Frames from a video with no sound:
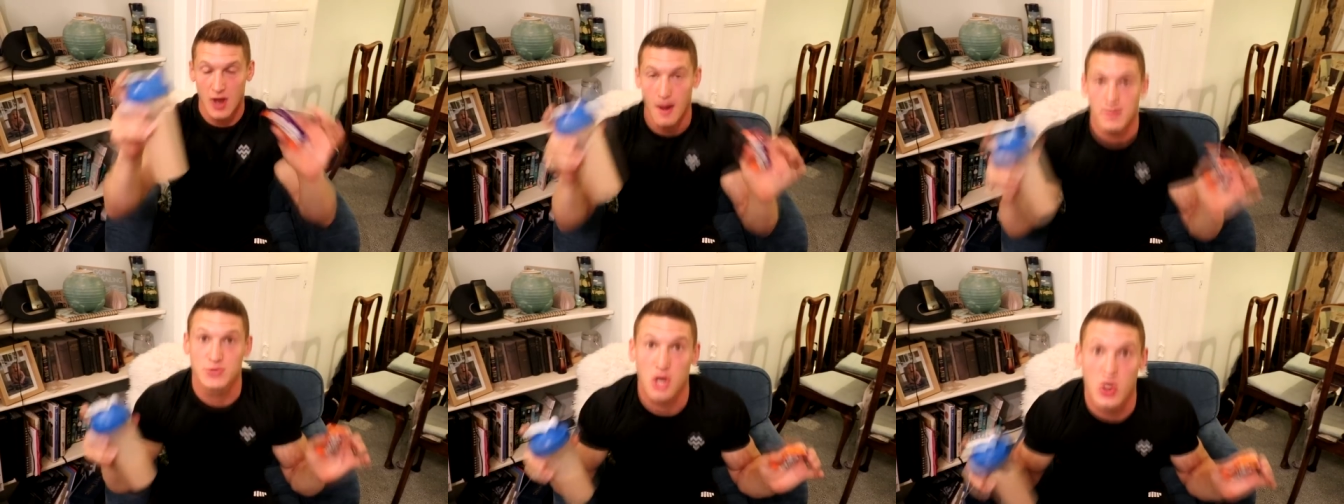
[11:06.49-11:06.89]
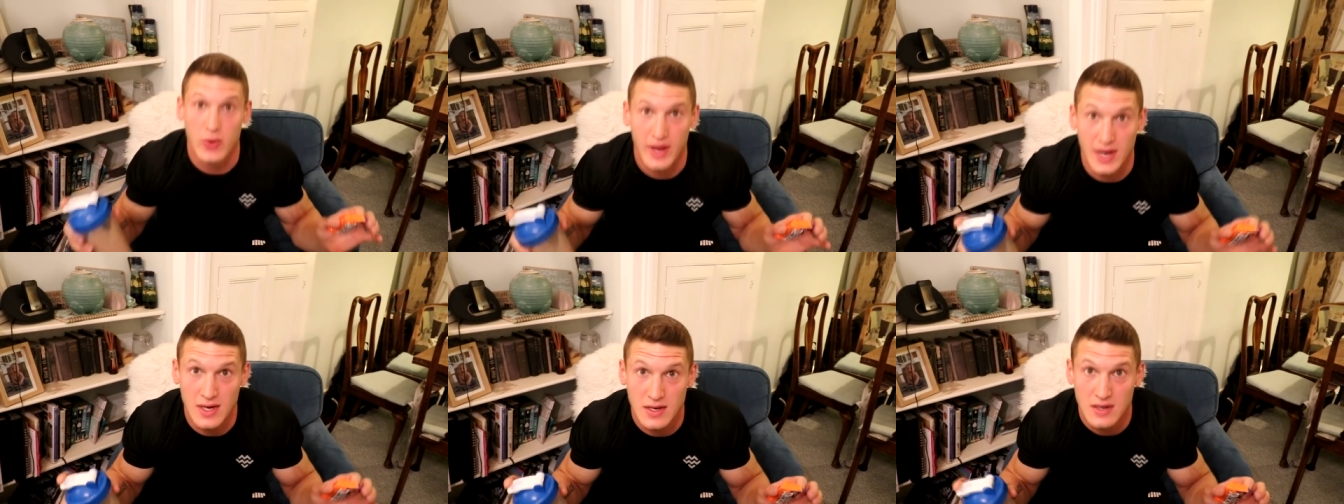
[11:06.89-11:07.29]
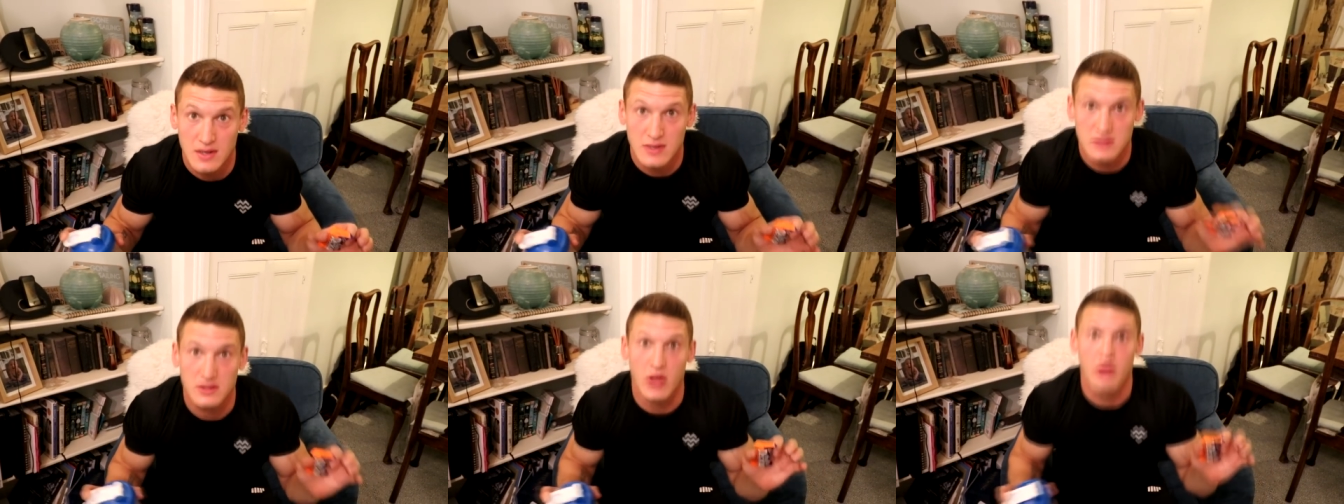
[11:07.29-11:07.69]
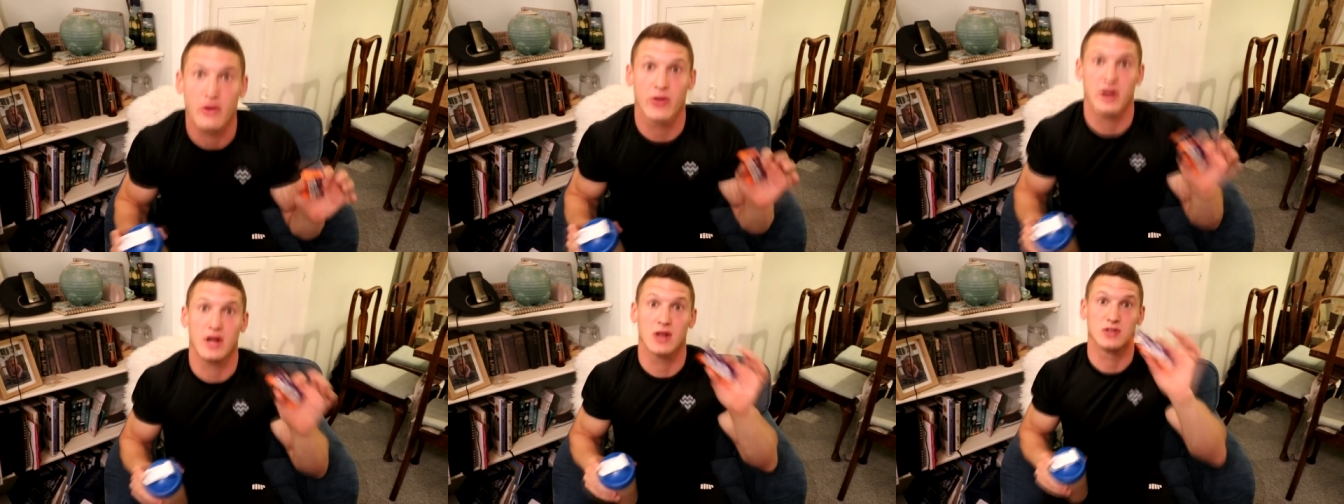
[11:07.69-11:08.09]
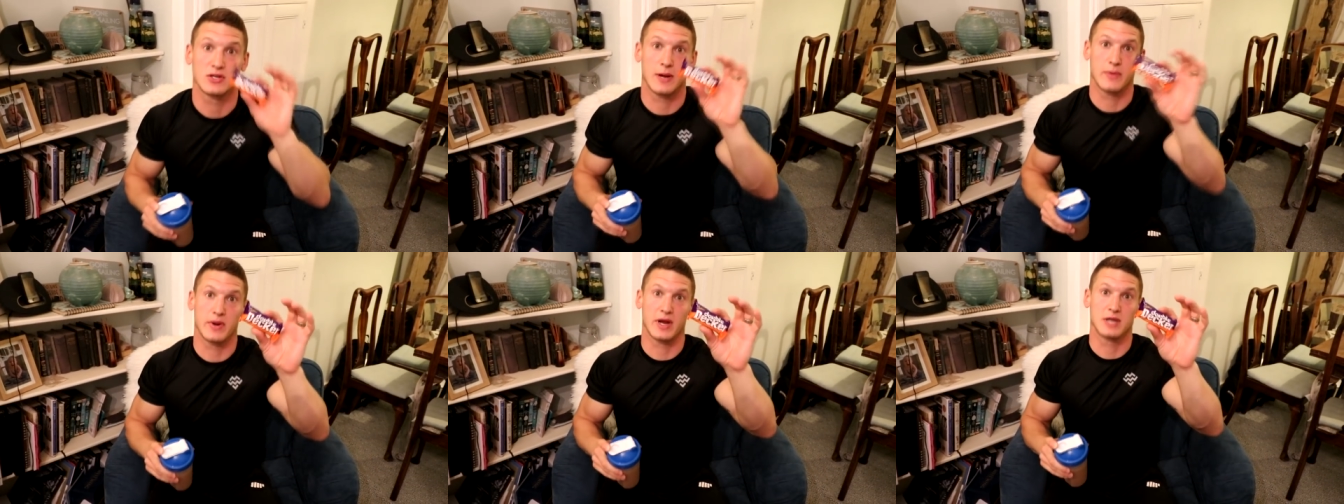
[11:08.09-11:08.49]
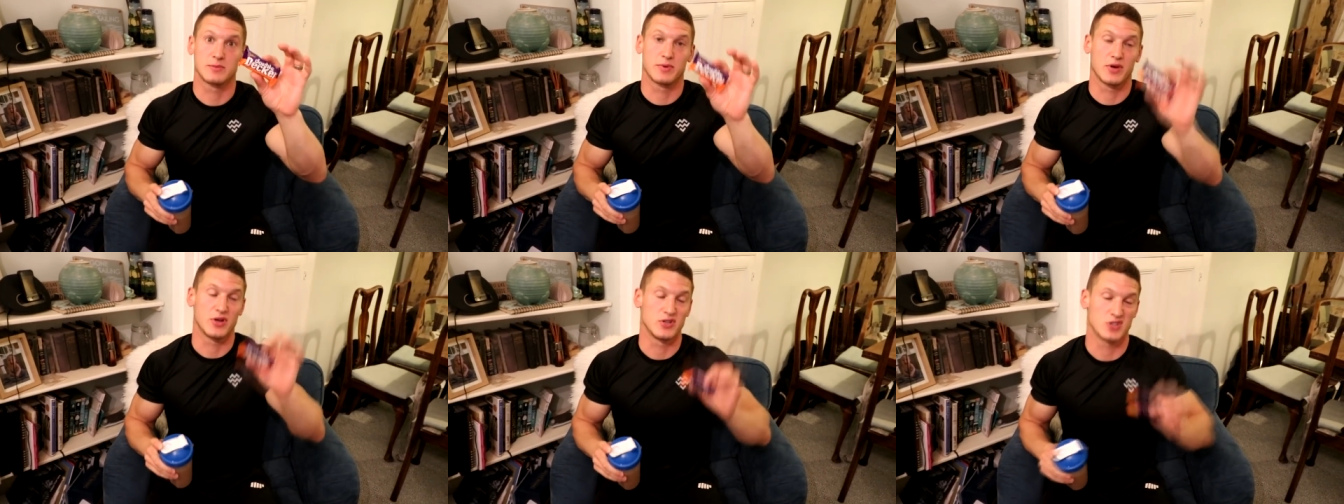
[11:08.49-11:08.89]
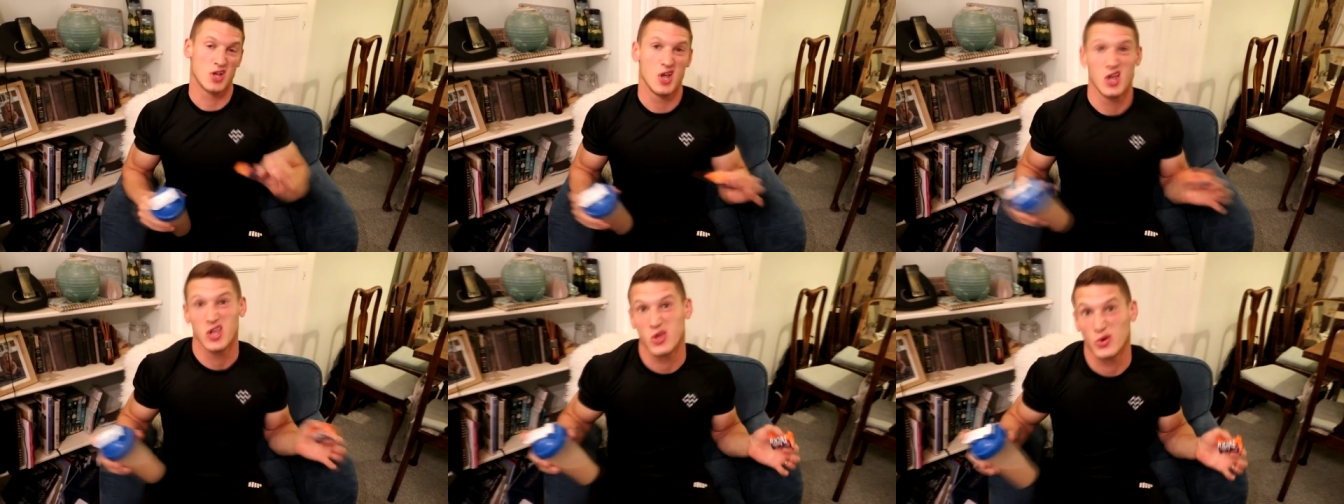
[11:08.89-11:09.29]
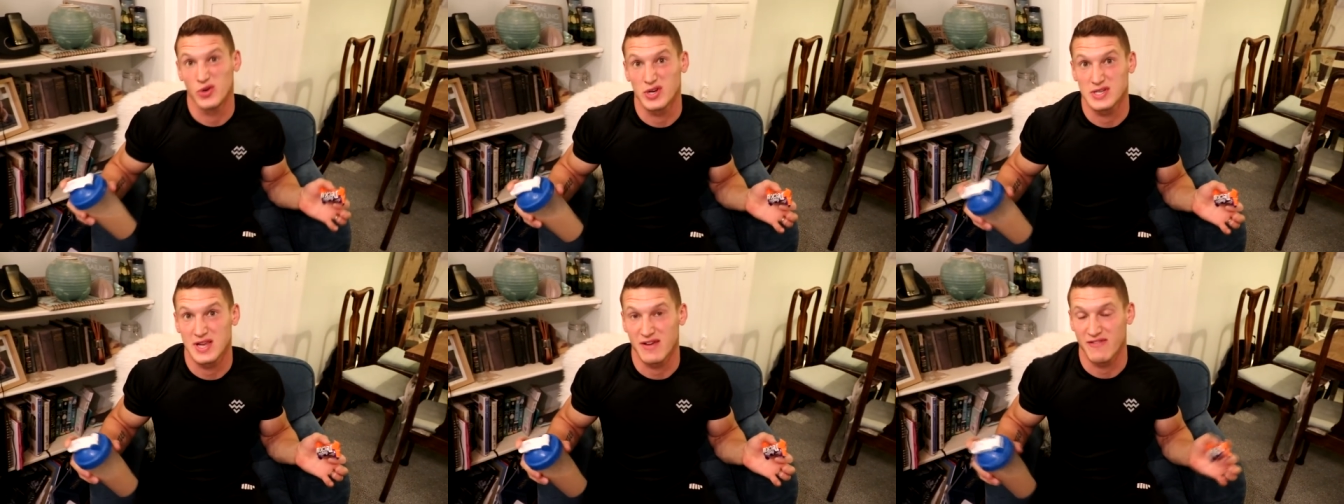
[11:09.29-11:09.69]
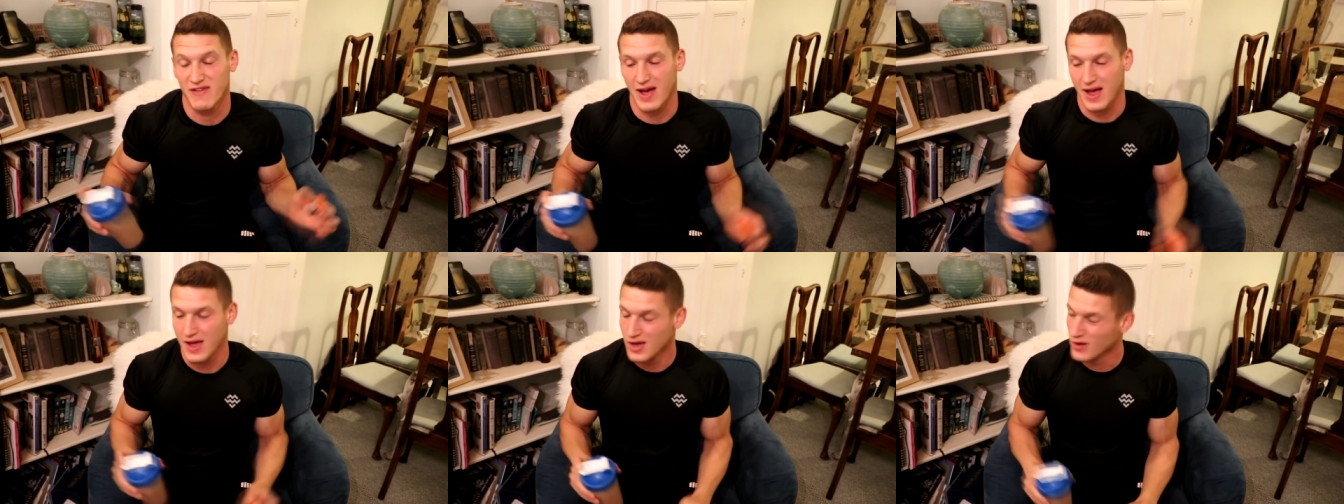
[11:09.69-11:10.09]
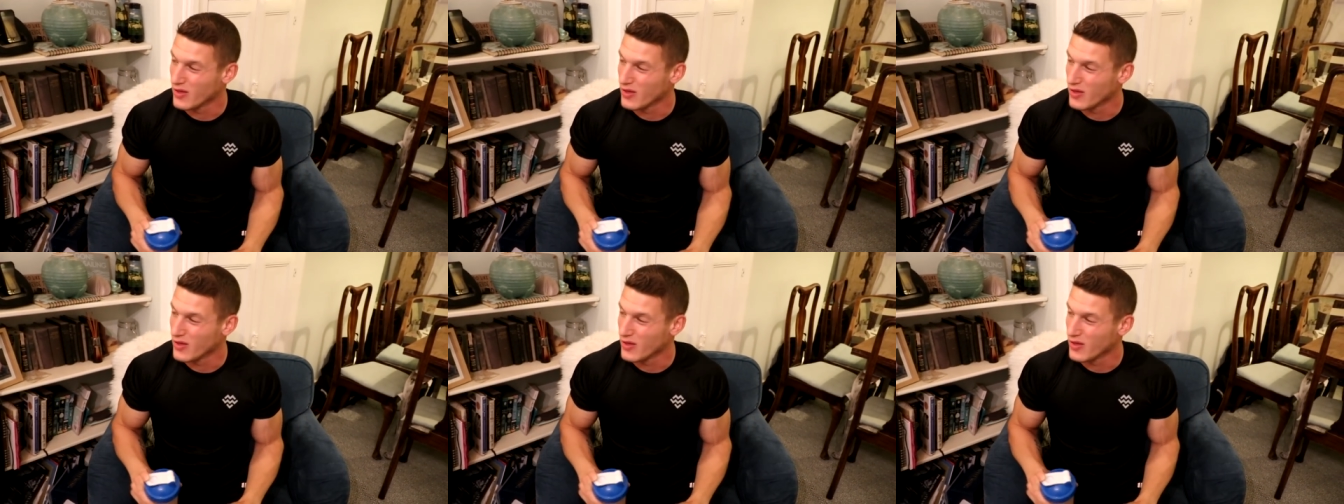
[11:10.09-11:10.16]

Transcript: I'm joking, don't go and eat loads of double deckers because you'll just get fat.